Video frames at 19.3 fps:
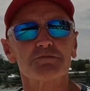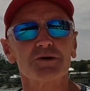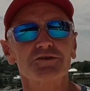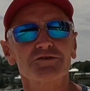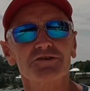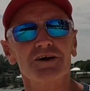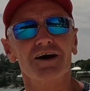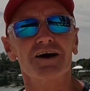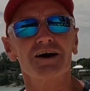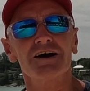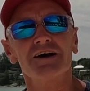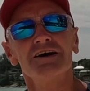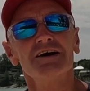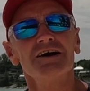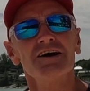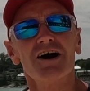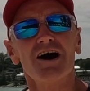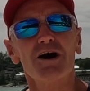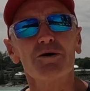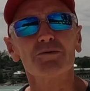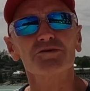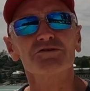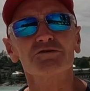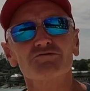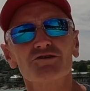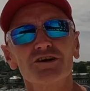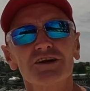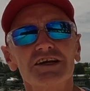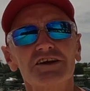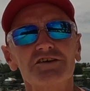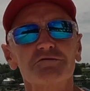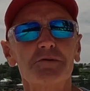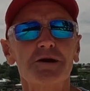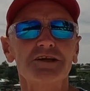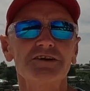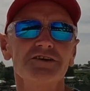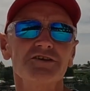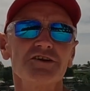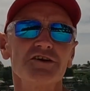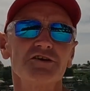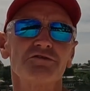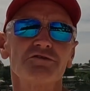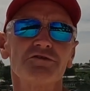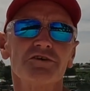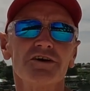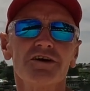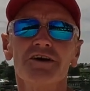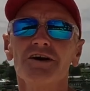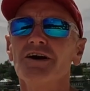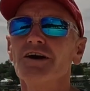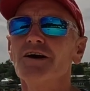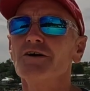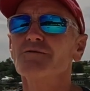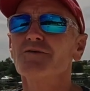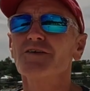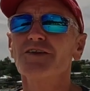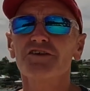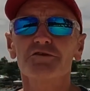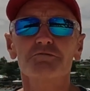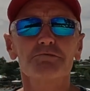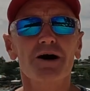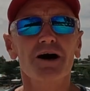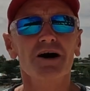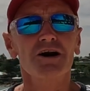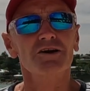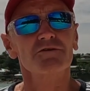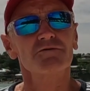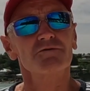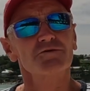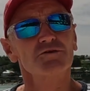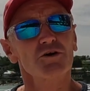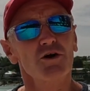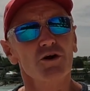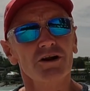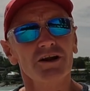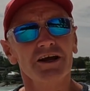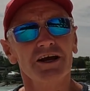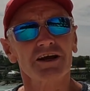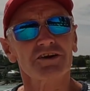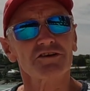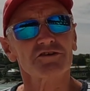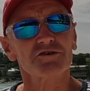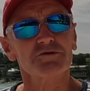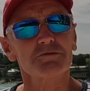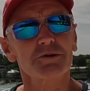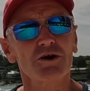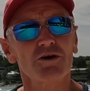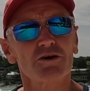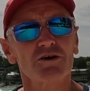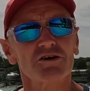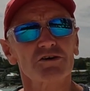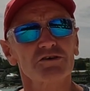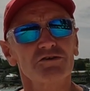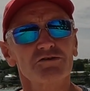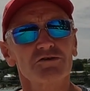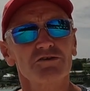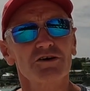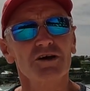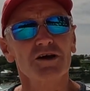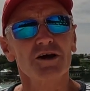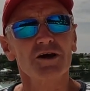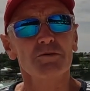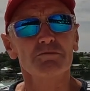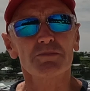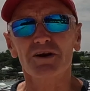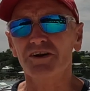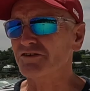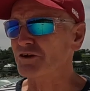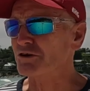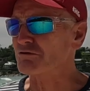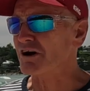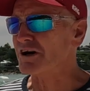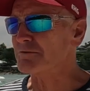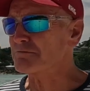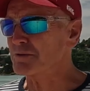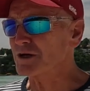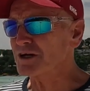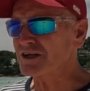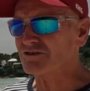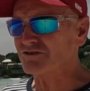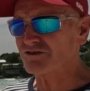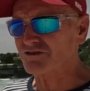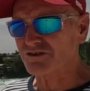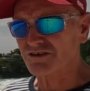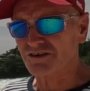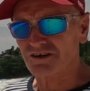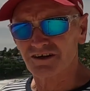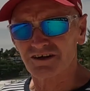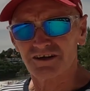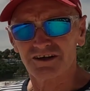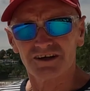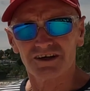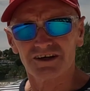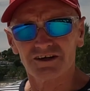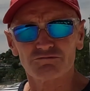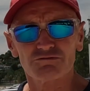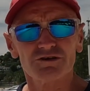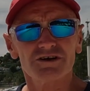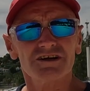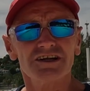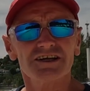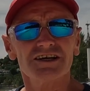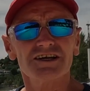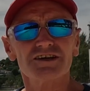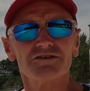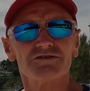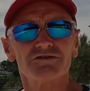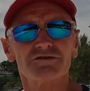But I wasn't really expecting this for this part of Thailand, to be honest. But it's a great beach. Really is.